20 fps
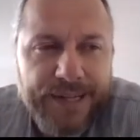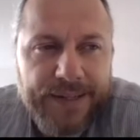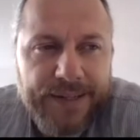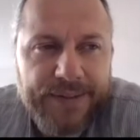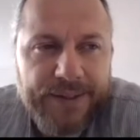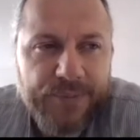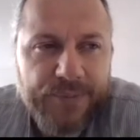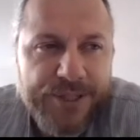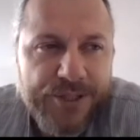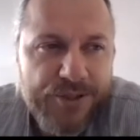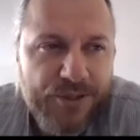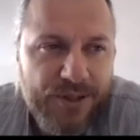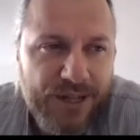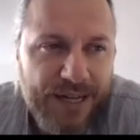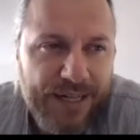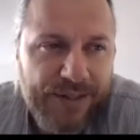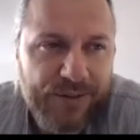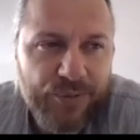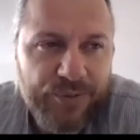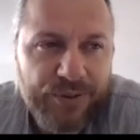And then we
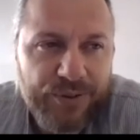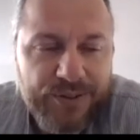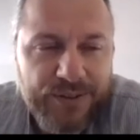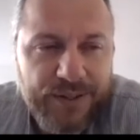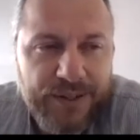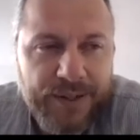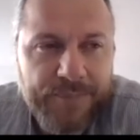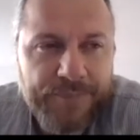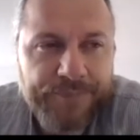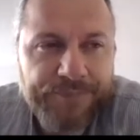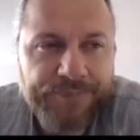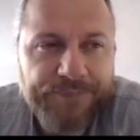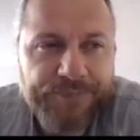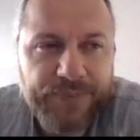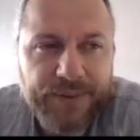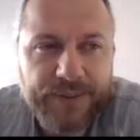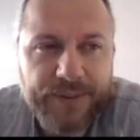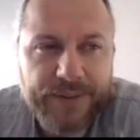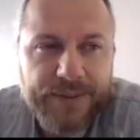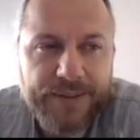track over time
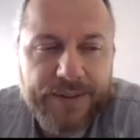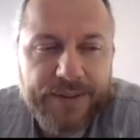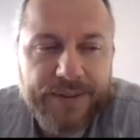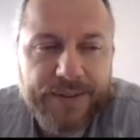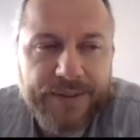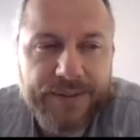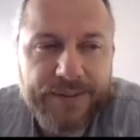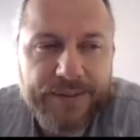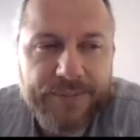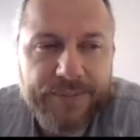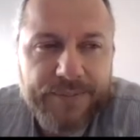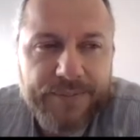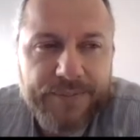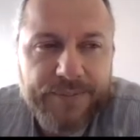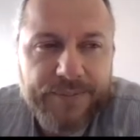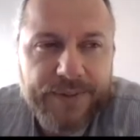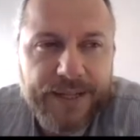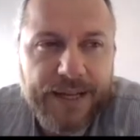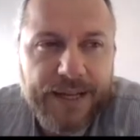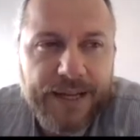
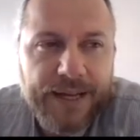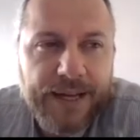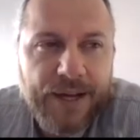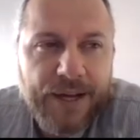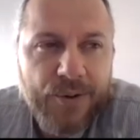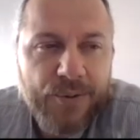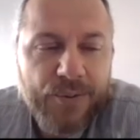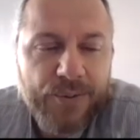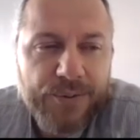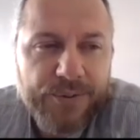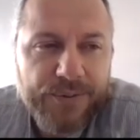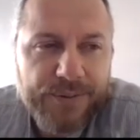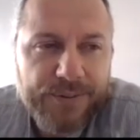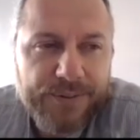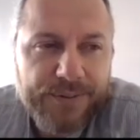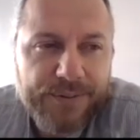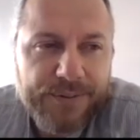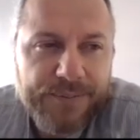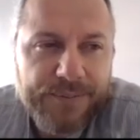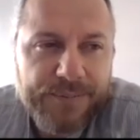how
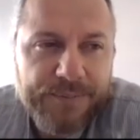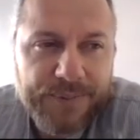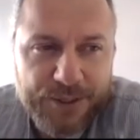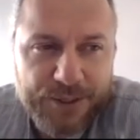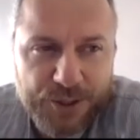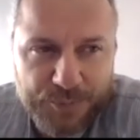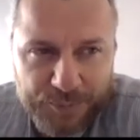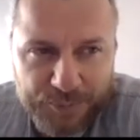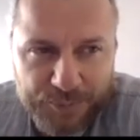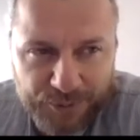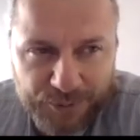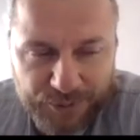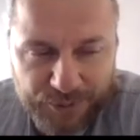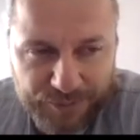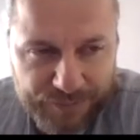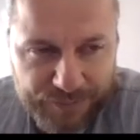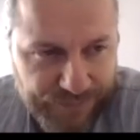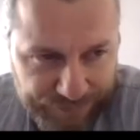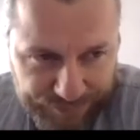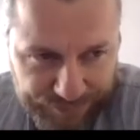much people
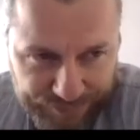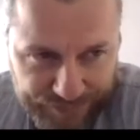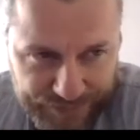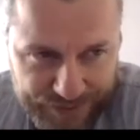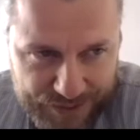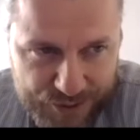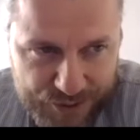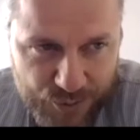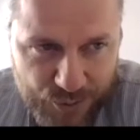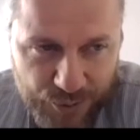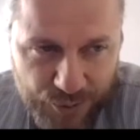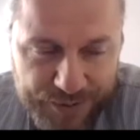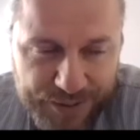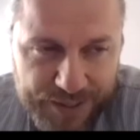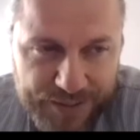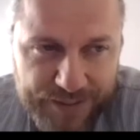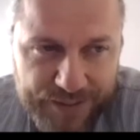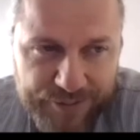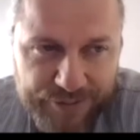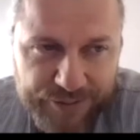score
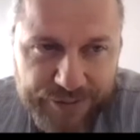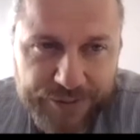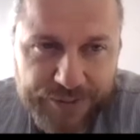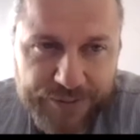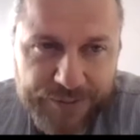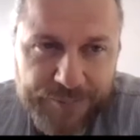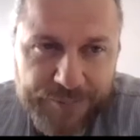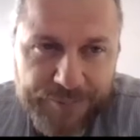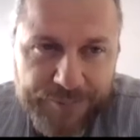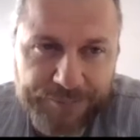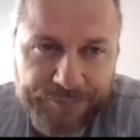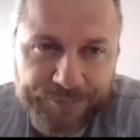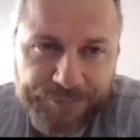that difficulty.